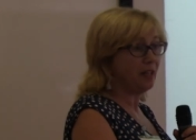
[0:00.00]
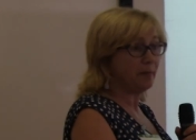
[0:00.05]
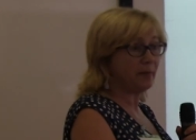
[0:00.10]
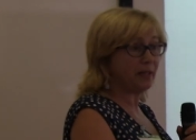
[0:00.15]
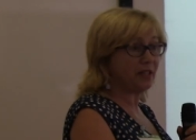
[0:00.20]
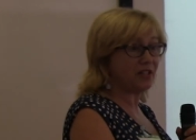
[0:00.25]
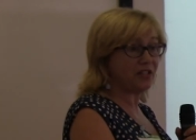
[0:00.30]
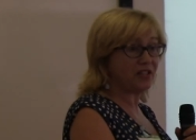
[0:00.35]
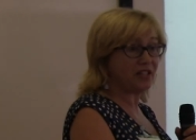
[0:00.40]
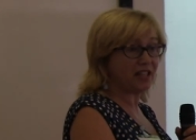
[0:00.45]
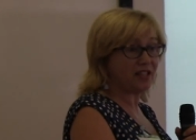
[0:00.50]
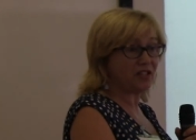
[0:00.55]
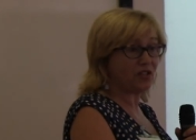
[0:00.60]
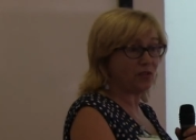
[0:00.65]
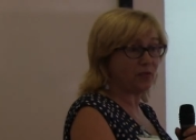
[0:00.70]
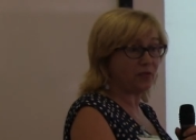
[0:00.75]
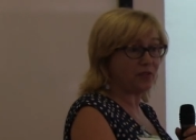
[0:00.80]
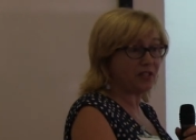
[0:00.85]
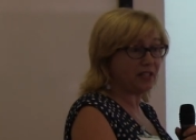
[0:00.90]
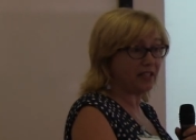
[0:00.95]
because that's
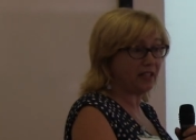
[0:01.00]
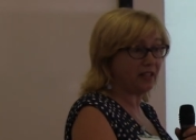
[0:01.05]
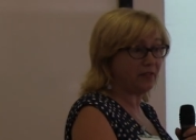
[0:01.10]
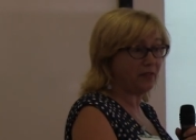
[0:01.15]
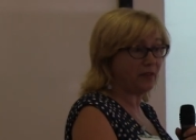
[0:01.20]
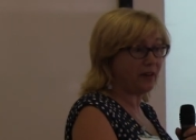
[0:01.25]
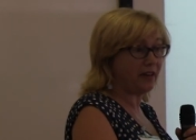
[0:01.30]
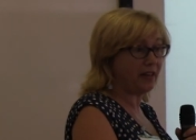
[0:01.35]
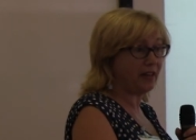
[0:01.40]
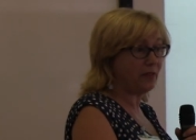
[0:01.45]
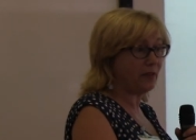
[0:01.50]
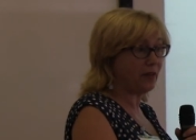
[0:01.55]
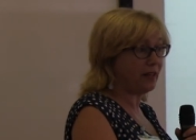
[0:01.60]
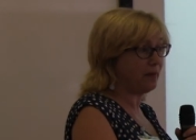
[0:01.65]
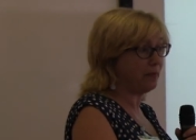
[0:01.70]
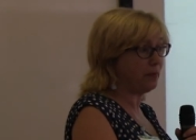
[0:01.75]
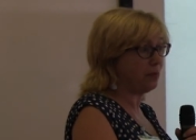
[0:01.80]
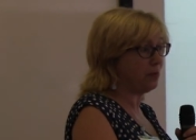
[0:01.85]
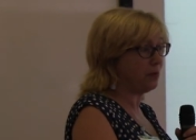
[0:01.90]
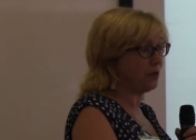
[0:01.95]
obviously a very,
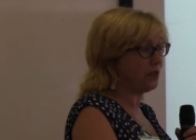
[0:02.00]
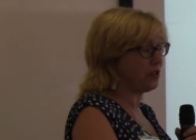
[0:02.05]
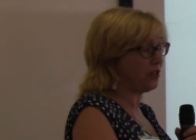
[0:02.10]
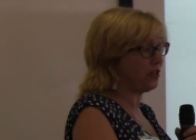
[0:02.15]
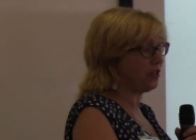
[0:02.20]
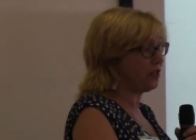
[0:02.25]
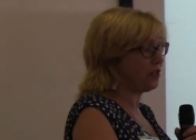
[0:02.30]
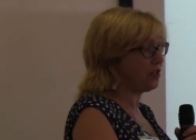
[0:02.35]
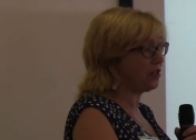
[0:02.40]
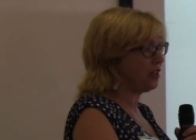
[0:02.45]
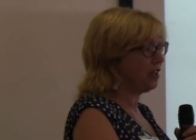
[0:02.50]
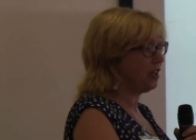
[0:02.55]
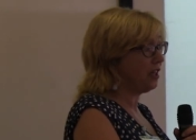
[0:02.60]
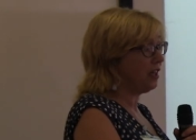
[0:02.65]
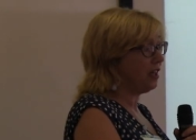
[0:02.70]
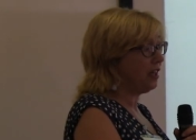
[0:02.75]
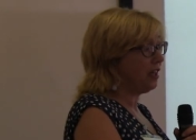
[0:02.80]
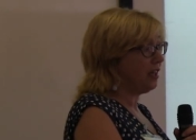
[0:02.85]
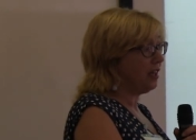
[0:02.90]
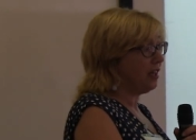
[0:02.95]
very important
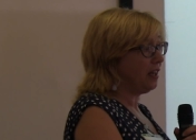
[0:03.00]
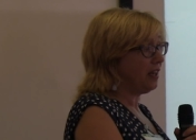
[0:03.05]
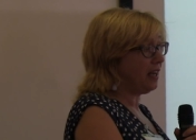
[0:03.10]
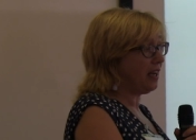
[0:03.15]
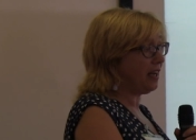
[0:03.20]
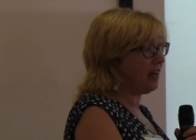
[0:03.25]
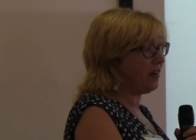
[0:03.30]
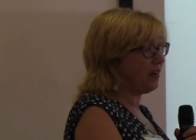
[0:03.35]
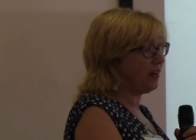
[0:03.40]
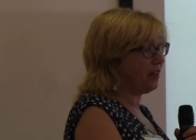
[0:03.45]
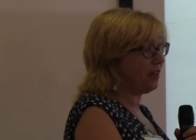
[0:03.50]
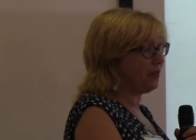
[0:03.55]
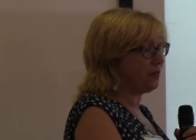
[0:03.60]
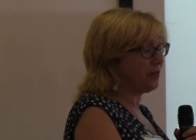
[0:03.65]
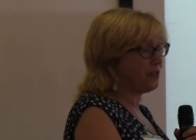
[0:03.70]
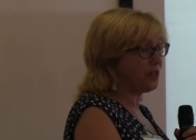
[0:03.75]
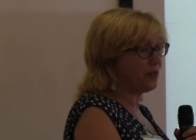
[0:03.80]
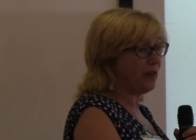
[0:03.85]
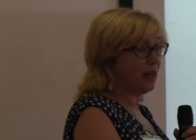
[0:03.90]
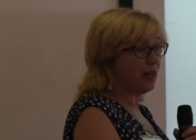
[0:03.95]
area
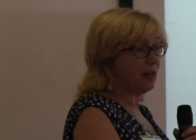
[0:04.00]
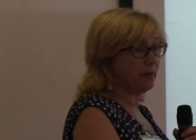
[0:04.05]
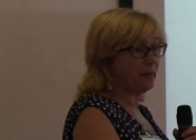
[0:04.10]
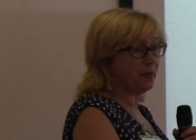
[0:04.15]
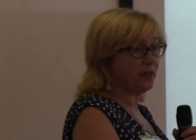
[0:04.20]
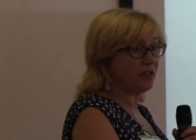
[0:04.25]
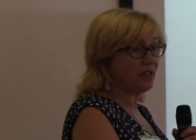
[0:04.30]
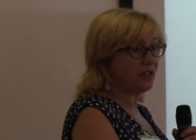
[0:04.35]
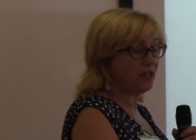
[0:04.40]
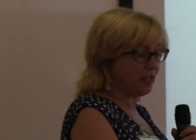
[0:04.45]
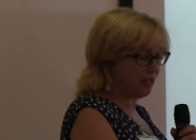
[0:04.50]
for development.